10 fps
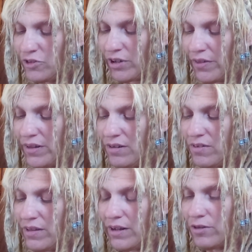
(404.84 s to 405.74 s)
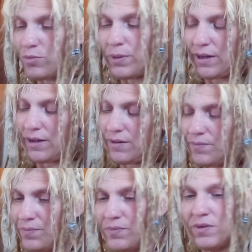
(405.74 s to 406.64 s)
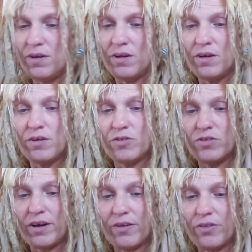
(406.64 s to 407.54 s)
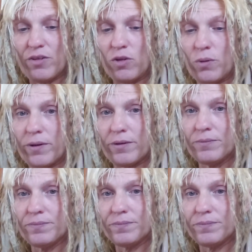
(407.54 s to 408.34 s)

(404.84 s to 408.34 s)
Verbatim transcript: shall these things be, saith the Lord.